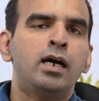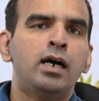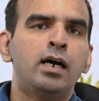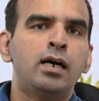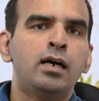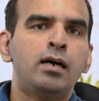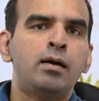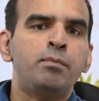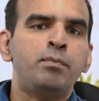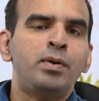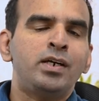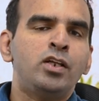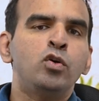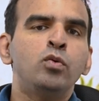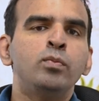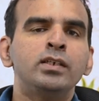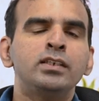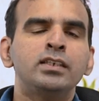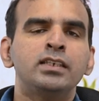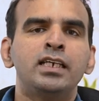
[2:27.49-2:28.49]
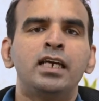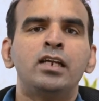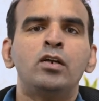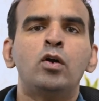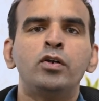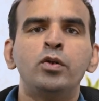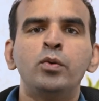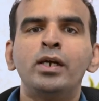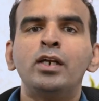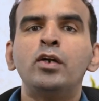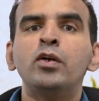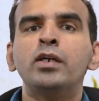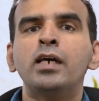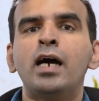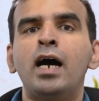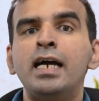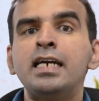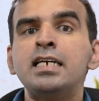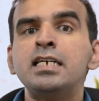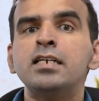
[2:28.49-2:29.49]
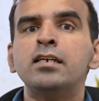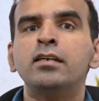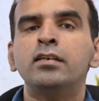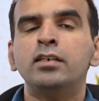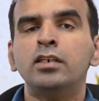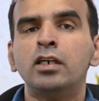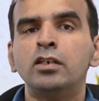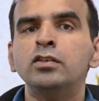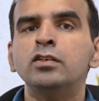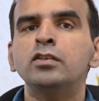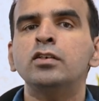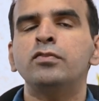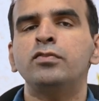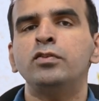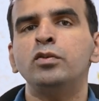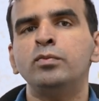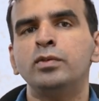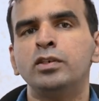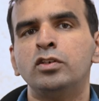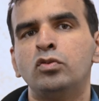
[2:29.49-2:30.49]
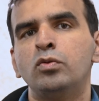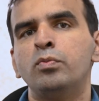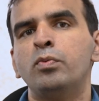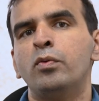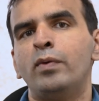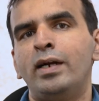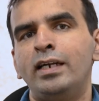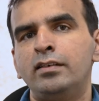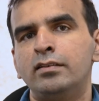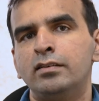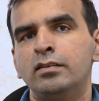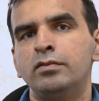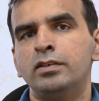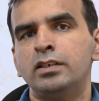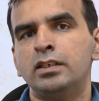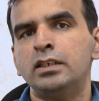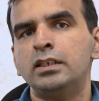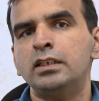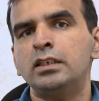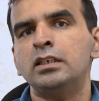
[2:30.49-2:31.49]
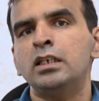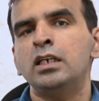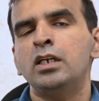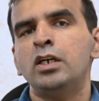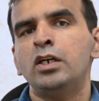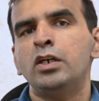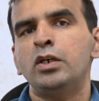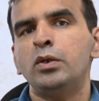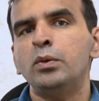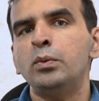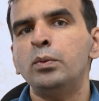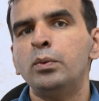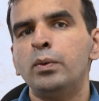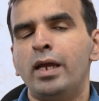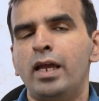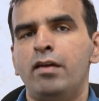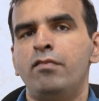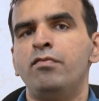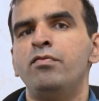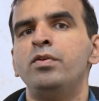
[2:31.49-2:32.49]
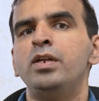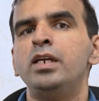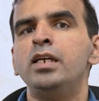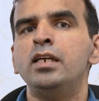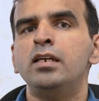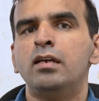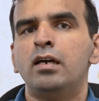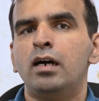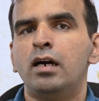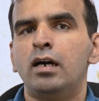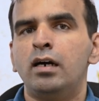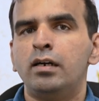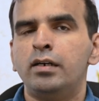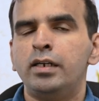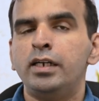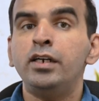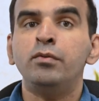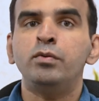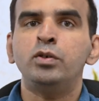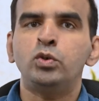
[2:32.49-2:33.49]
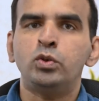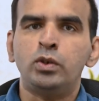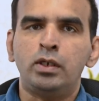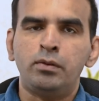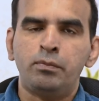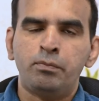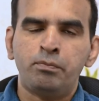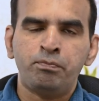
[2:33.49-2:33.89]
Uh, but humans cannot, you cannot hire tons of humans to provide services to every uh, individual.